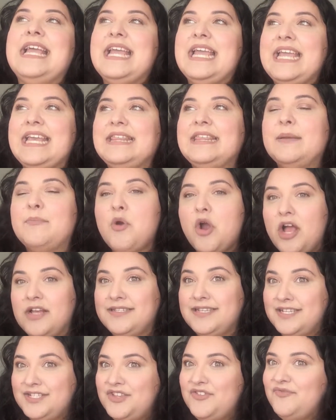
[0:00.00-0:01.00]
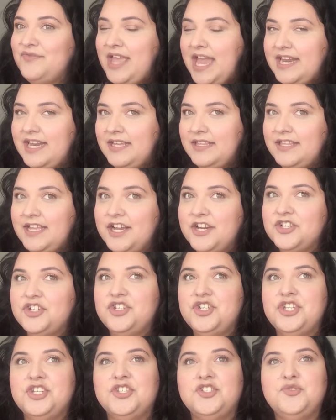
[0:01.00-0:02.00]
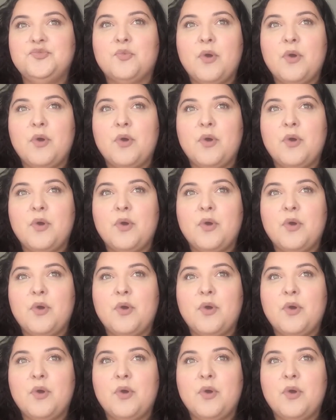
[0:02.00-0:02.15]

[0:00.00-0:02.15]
in the process of getting there, she's